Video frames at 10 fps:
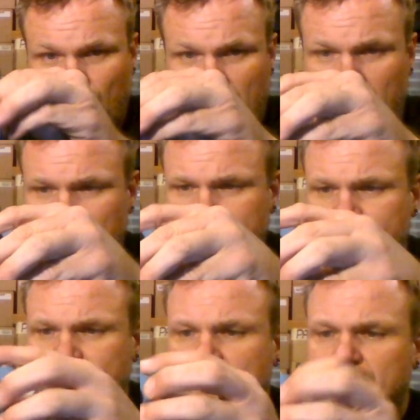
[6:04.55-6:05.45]
wall,
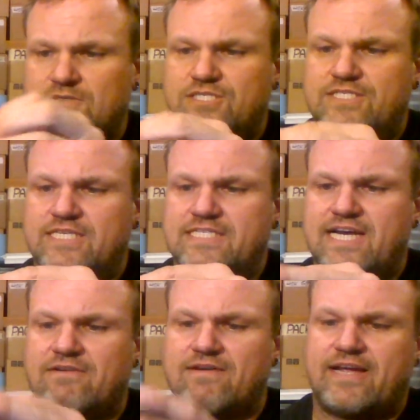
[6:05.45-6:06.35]
which is this
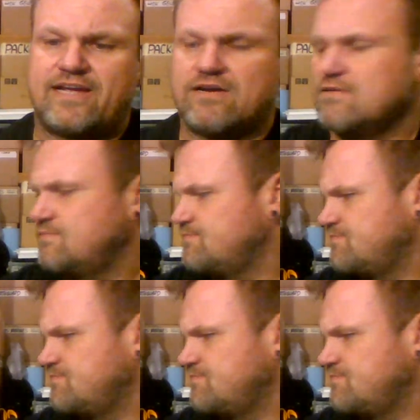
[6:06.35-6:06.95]
guy right here,